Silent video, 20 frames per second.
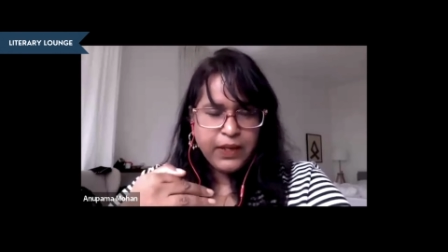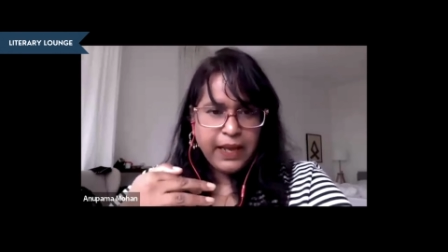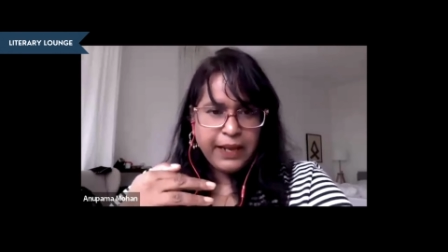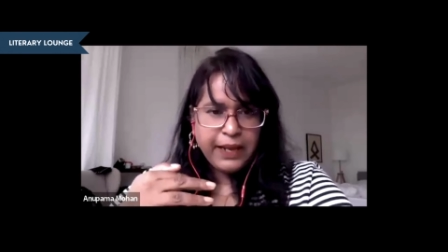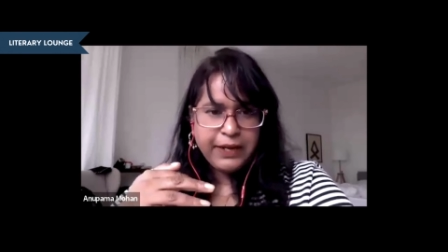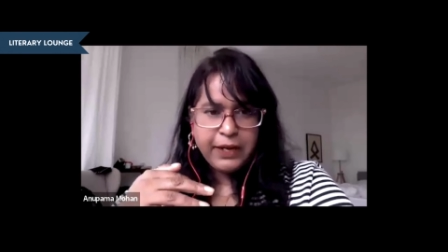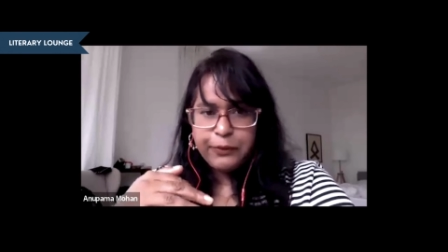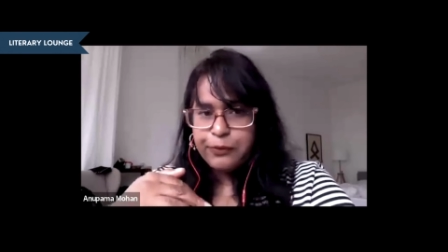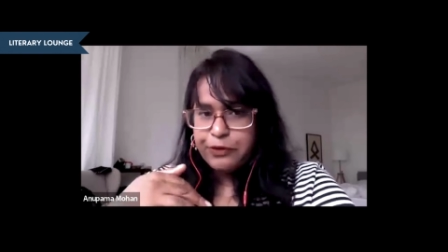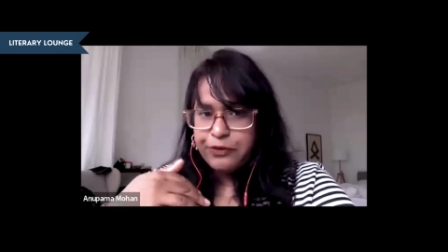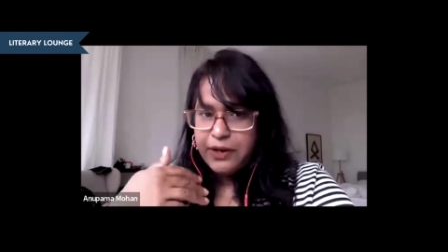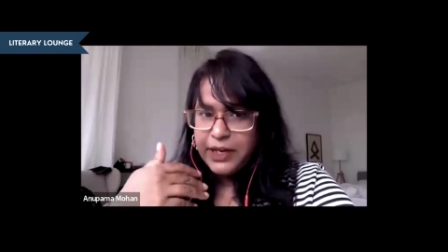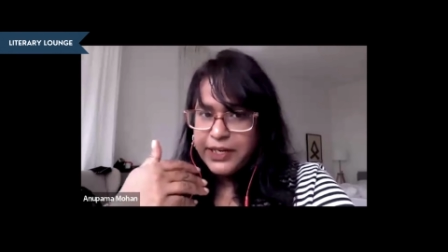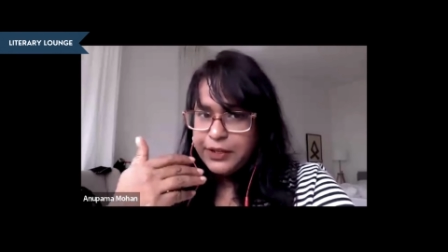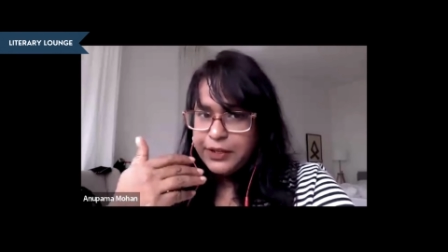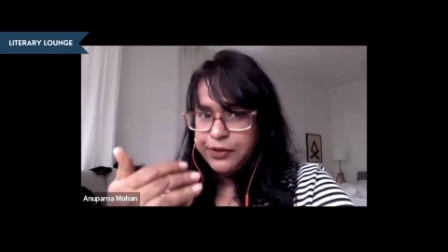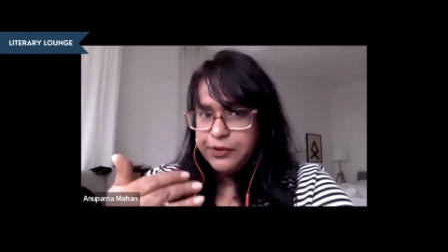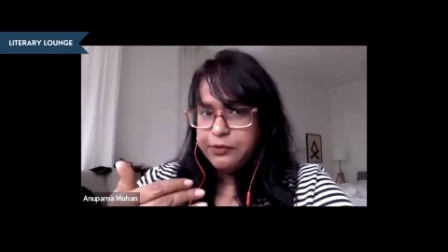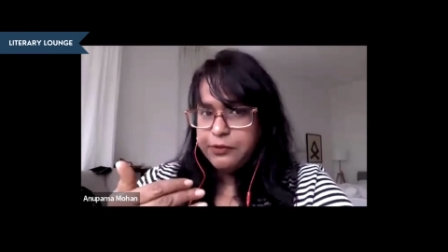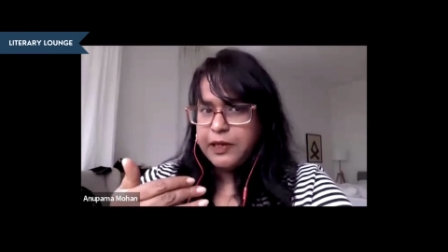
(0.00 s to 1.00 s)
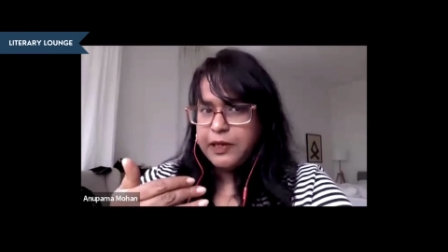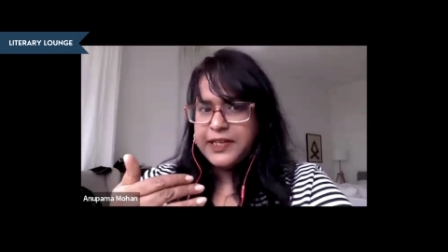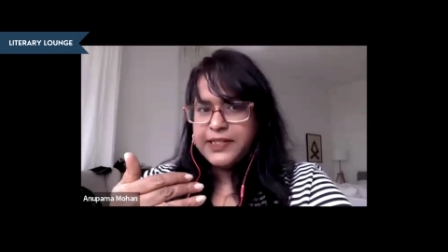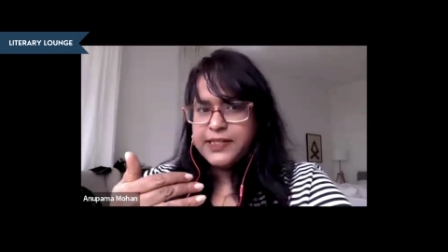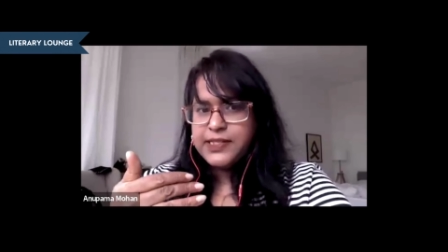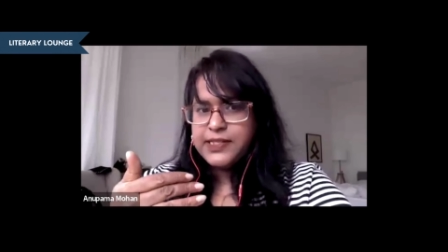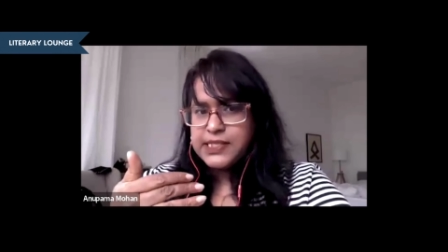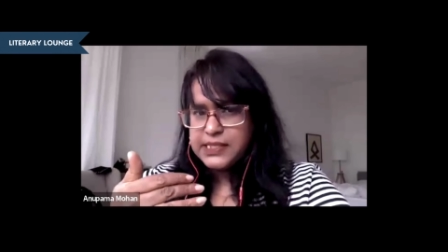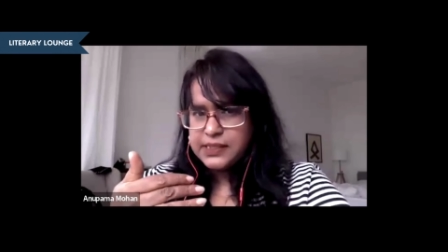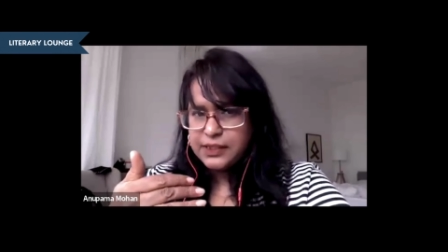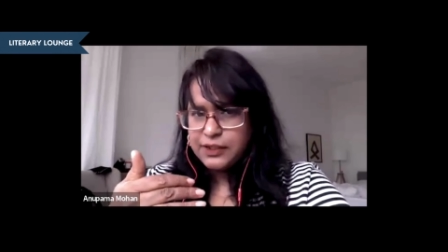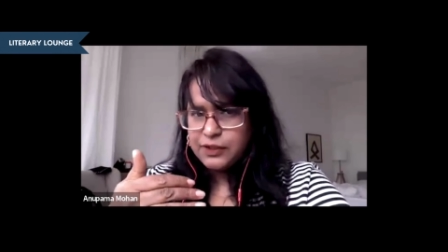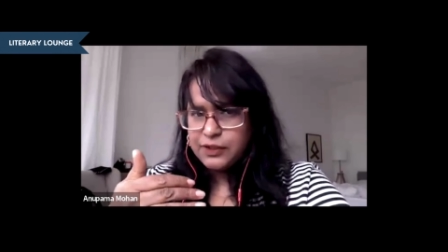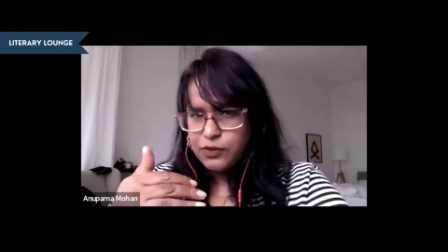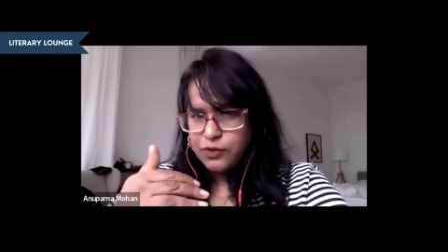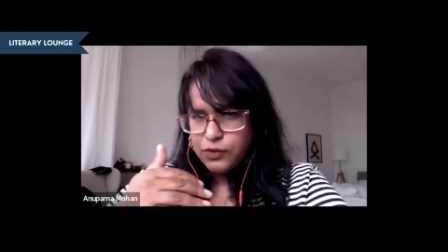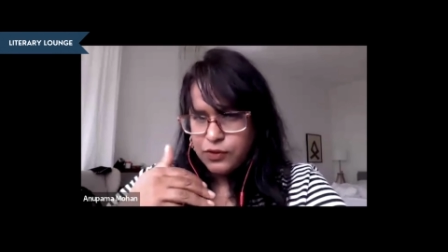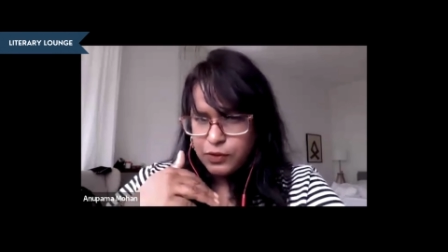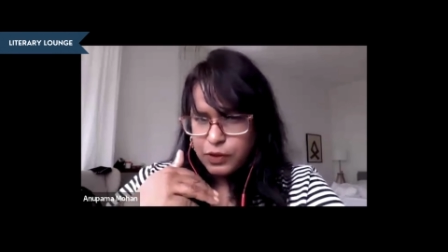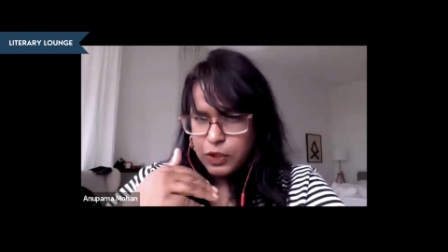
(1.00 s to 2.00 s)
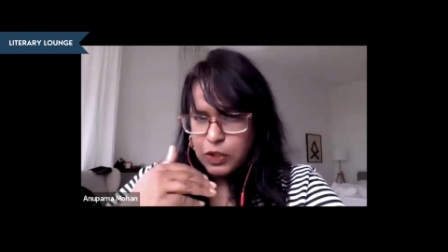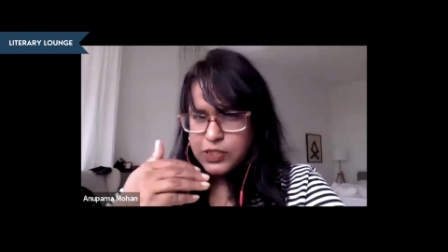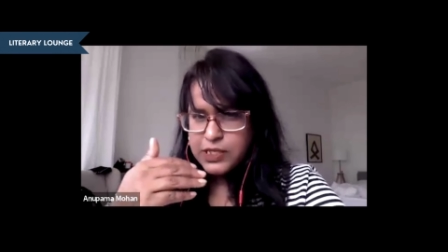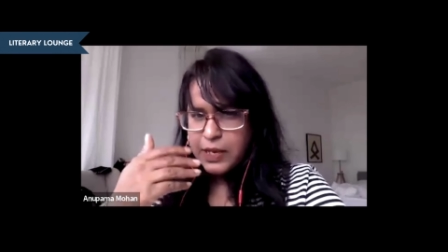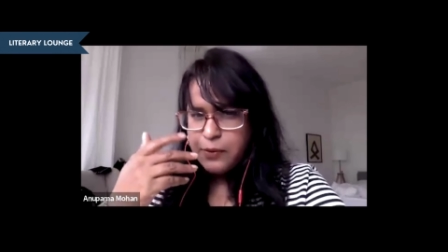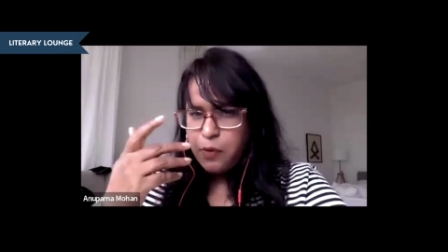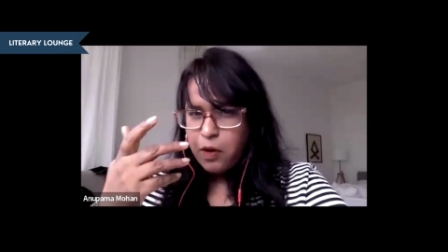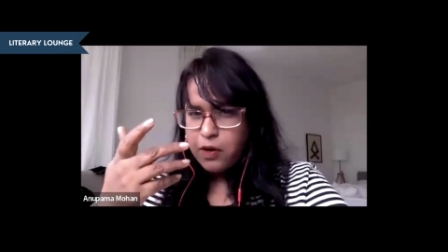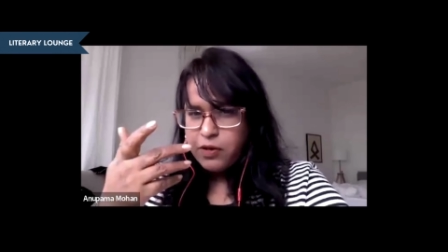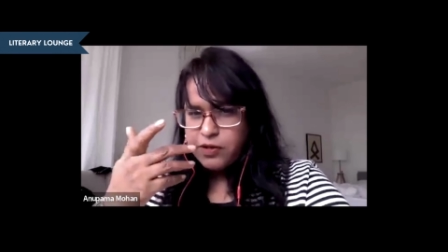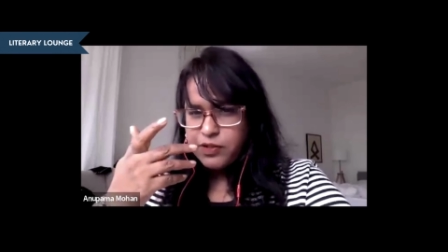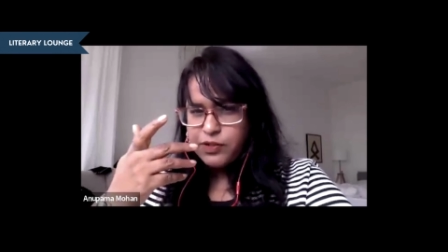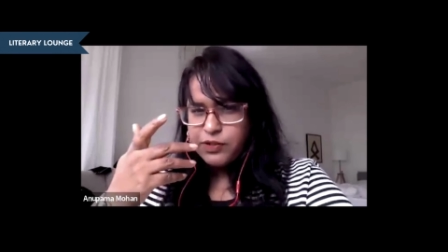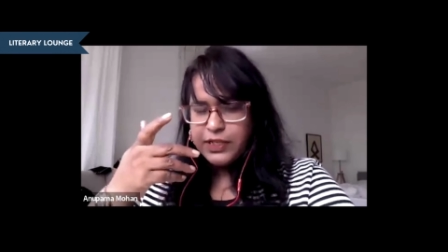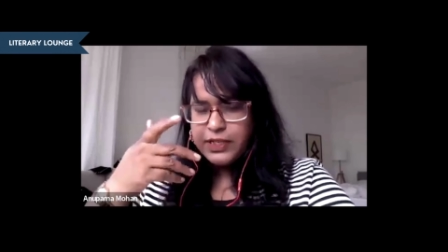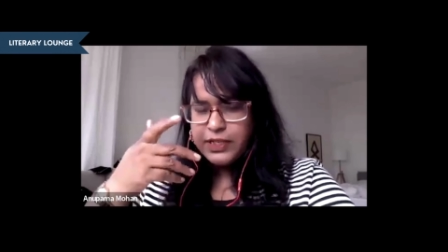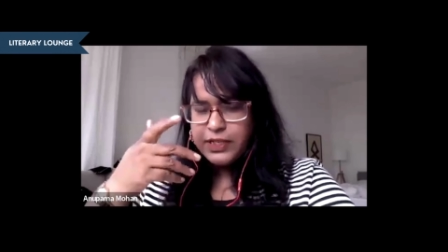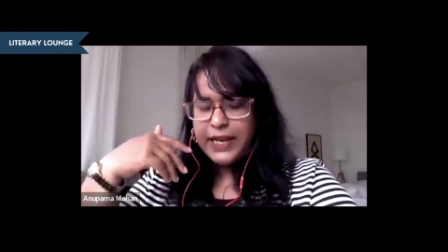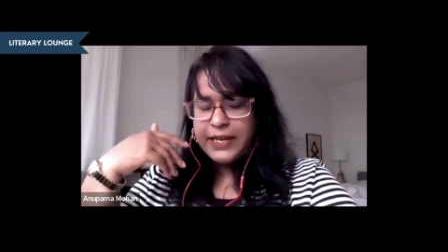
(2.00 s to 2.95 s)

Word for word: and I would write new lines because I wanted to